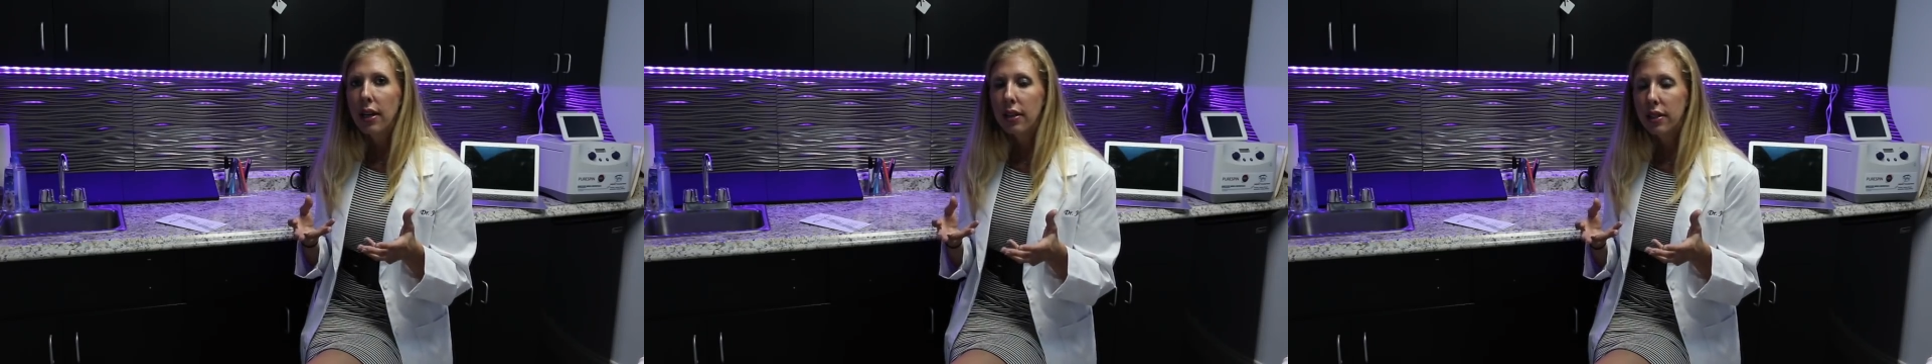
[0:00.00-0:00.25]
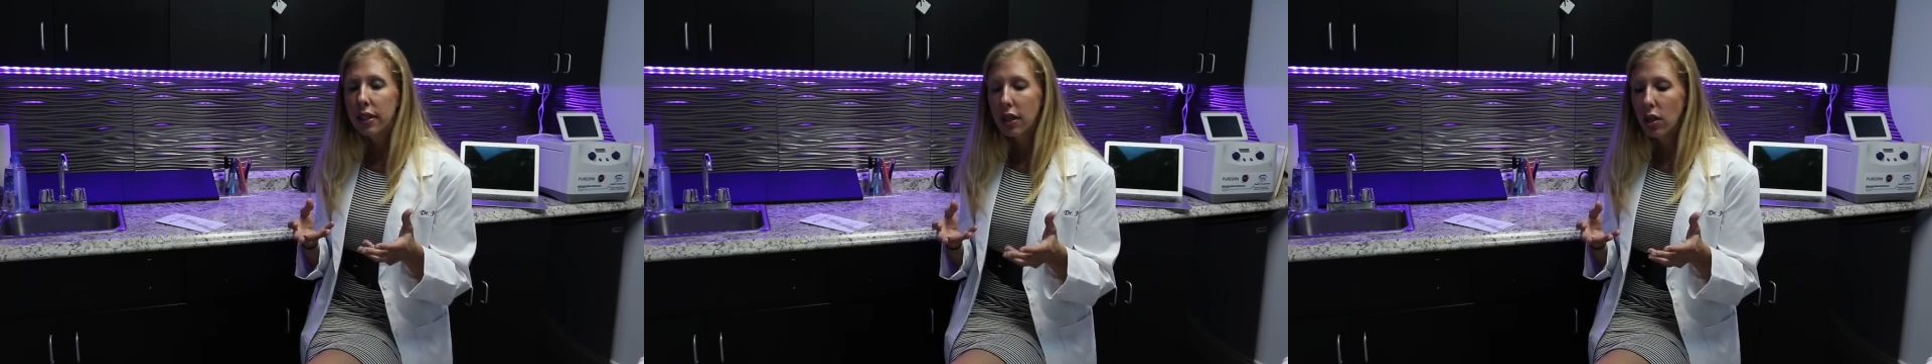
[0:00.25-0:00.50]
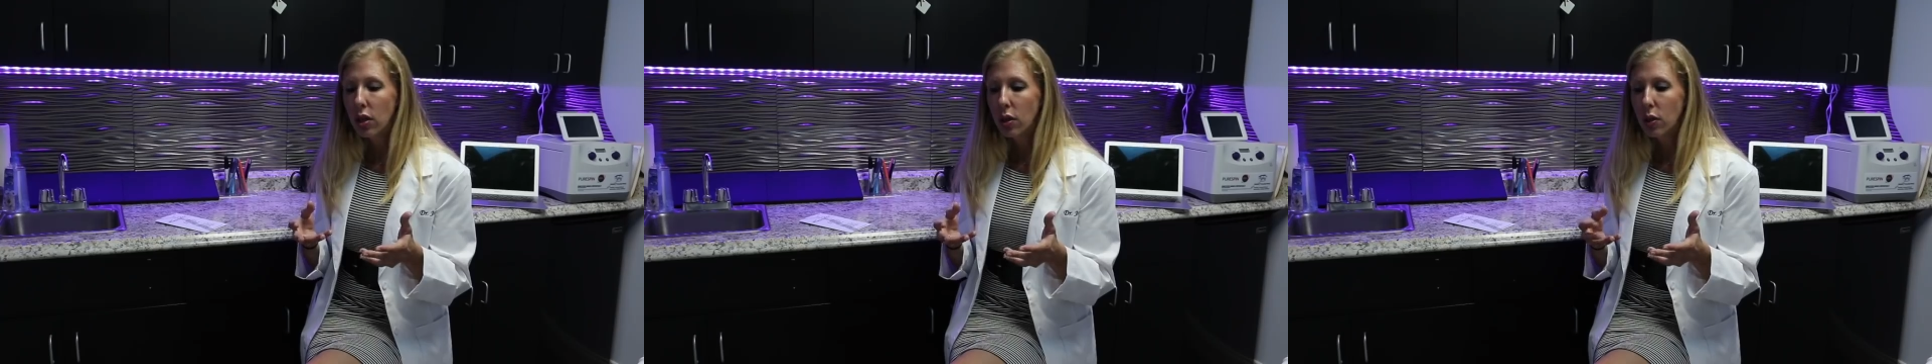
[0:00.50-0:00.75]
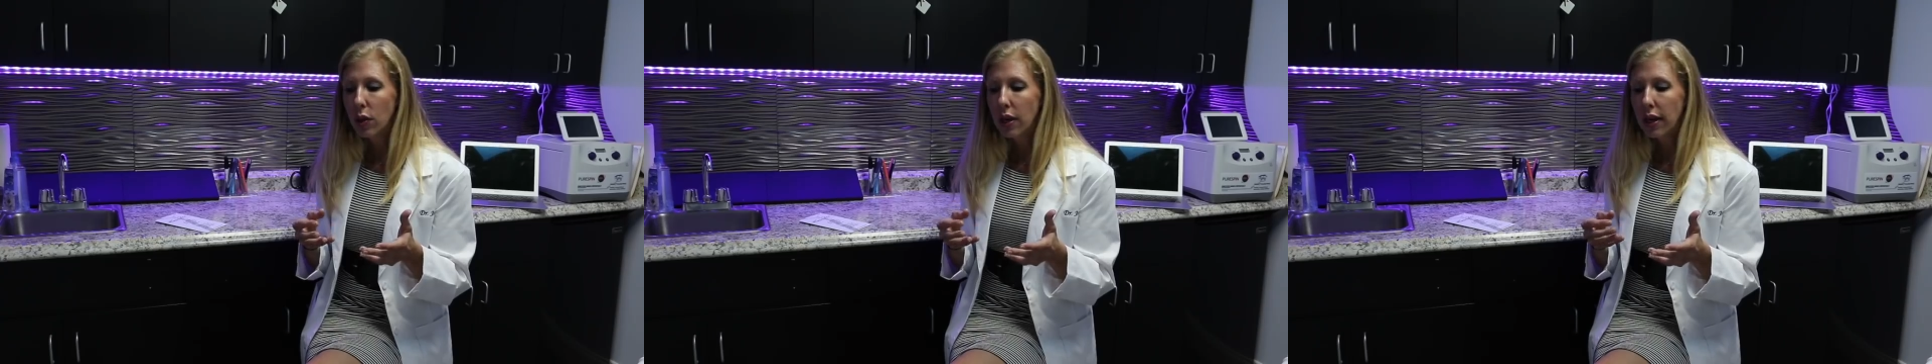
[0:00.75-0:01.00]
And
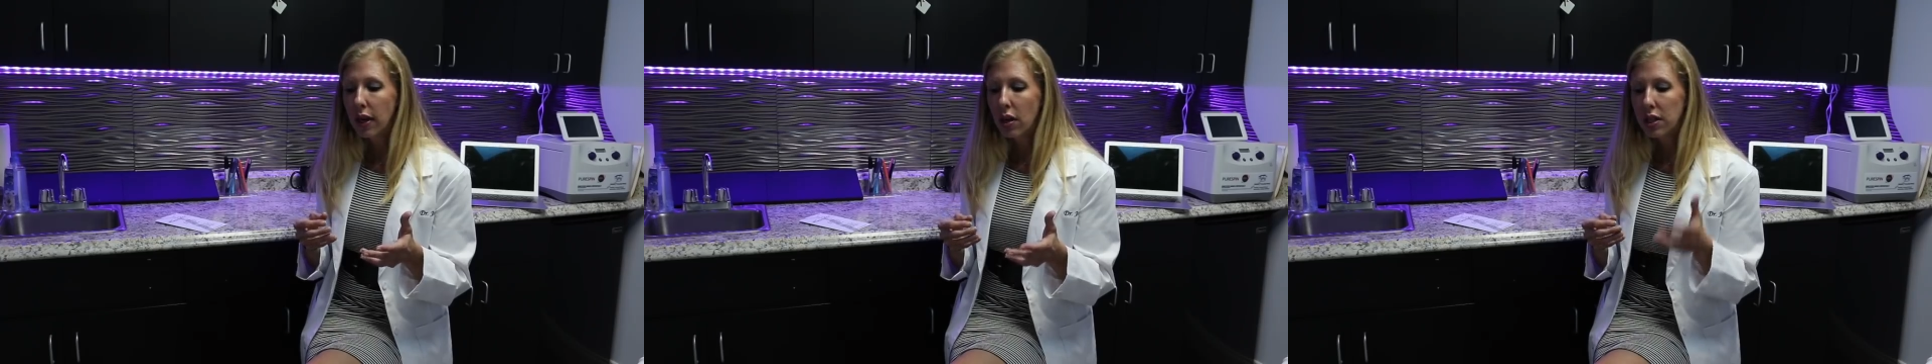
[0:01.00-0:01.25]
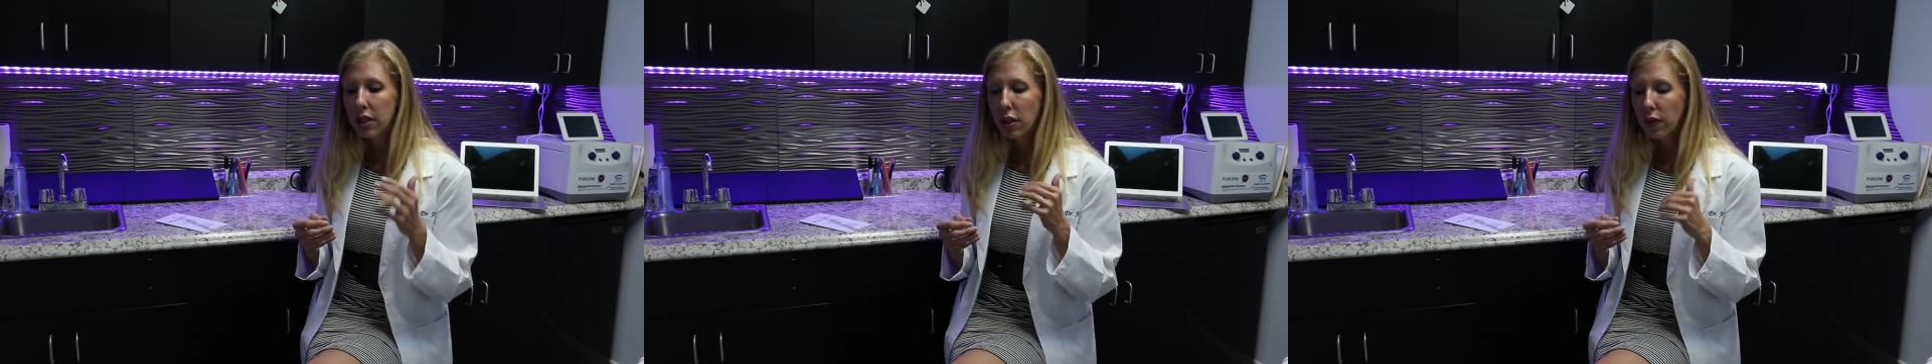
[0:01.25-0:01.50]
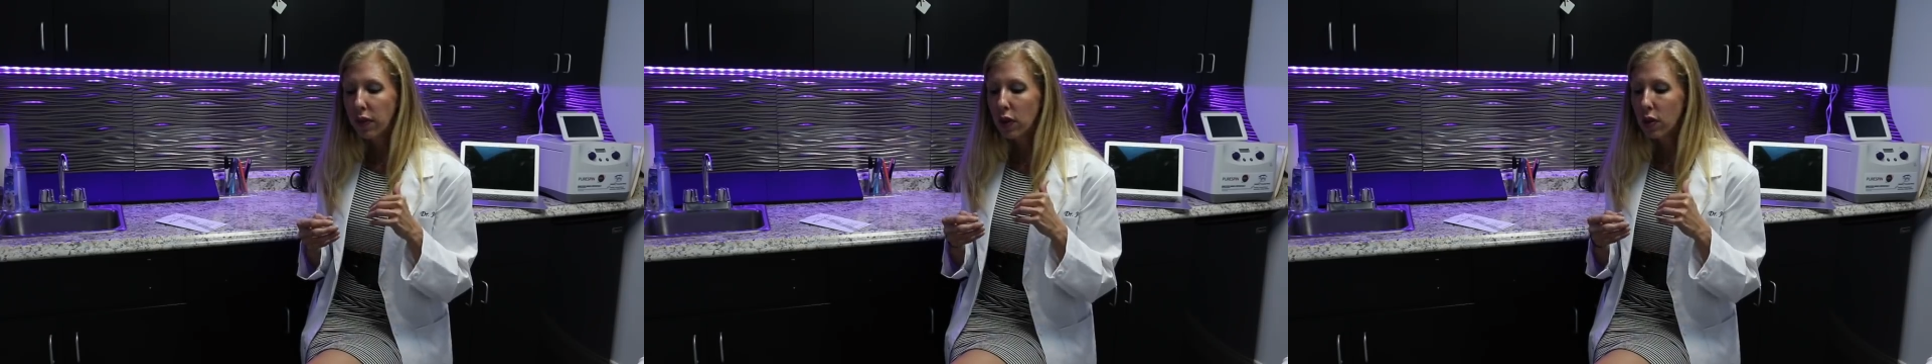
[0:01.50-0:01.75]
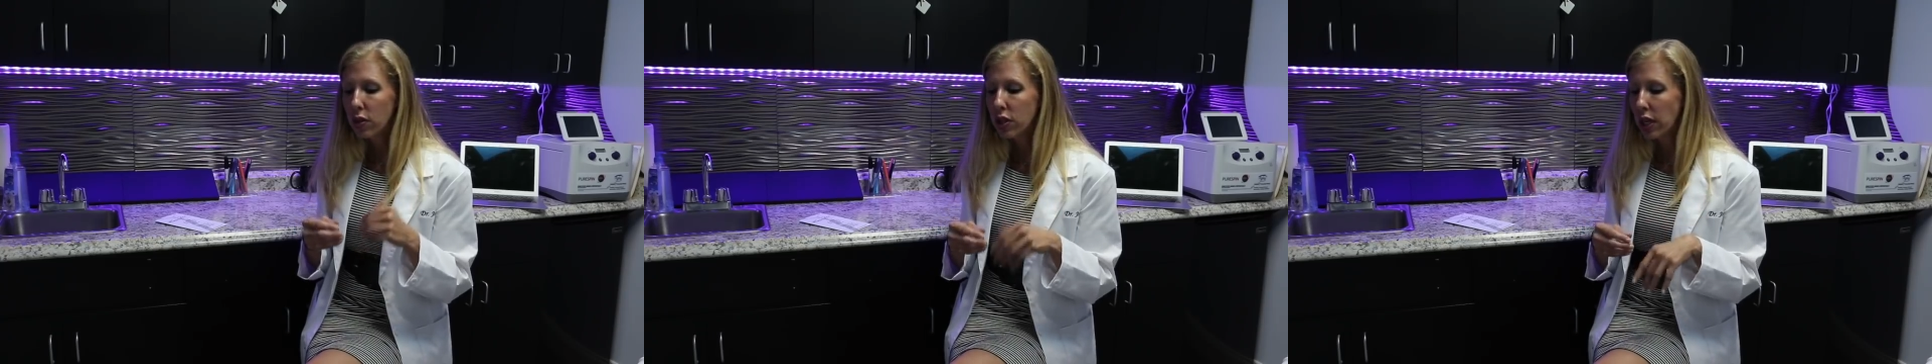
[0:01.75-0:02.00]
so our
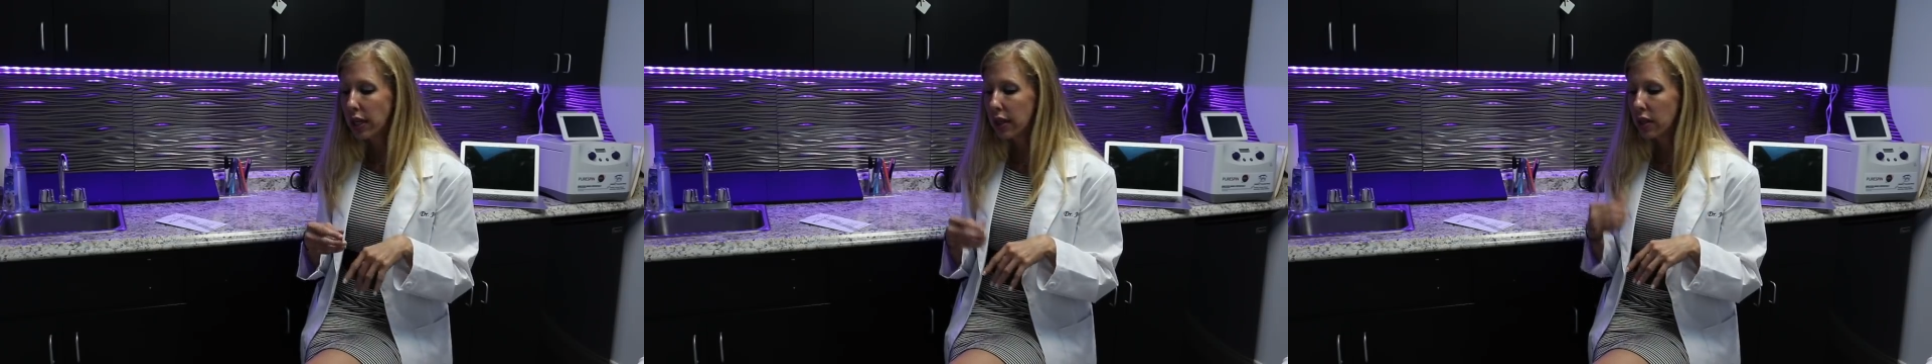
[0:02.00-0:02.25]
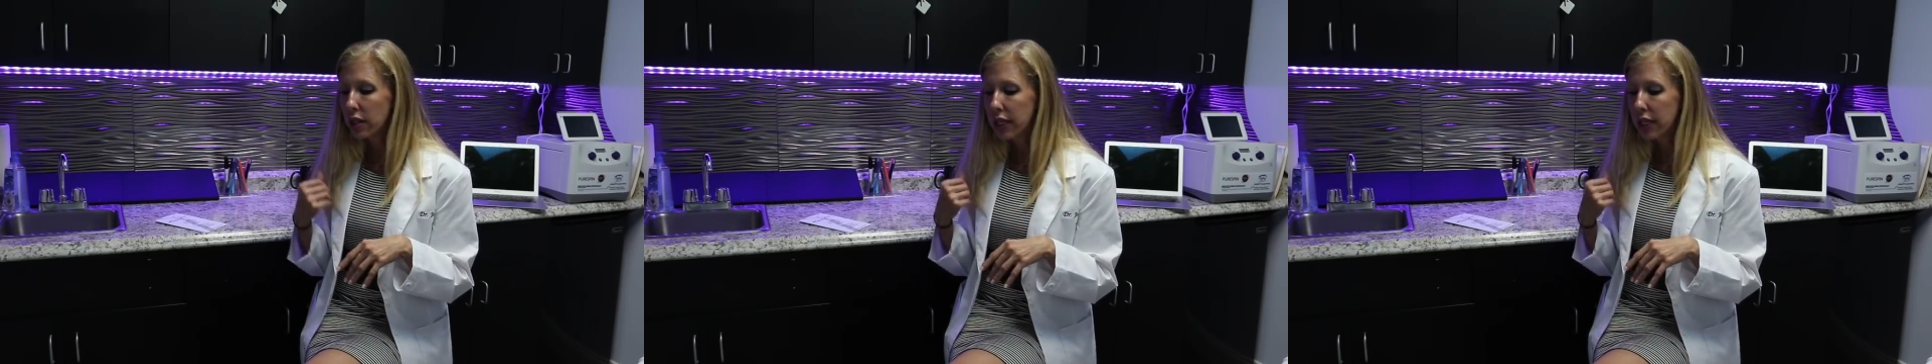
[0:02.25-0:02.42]
centrifuge and our